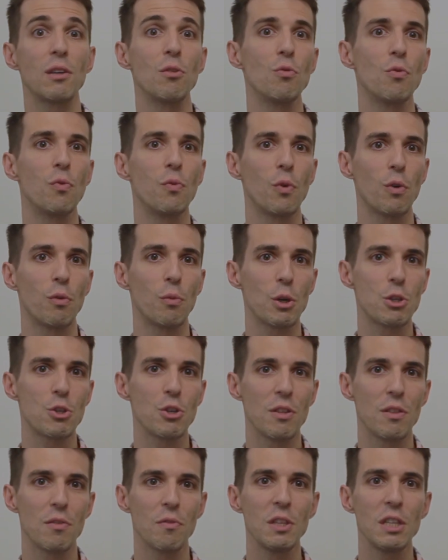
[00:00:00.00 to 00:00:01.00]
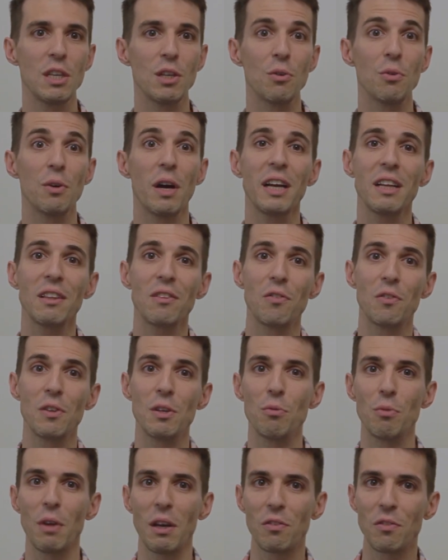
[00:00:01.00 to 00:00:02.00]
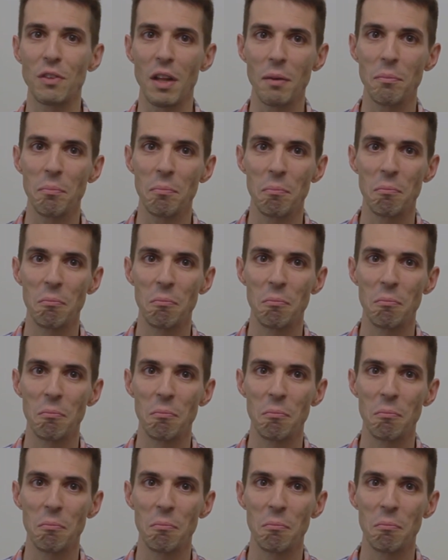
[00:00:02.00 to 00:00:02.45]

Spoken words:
you for watching the video and see you next time.